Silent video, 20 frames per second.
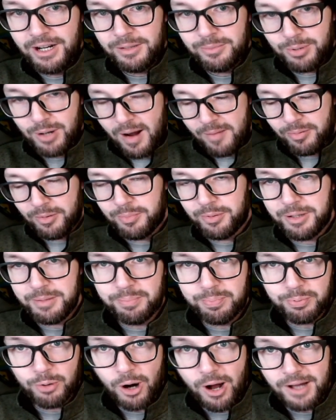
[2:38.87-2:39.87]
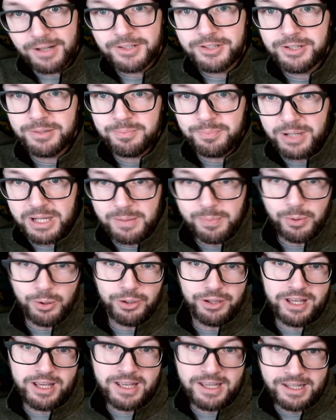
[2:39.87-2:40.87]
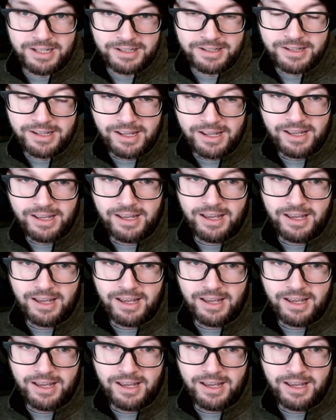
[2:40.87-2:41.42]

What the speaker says: probably brought some people in.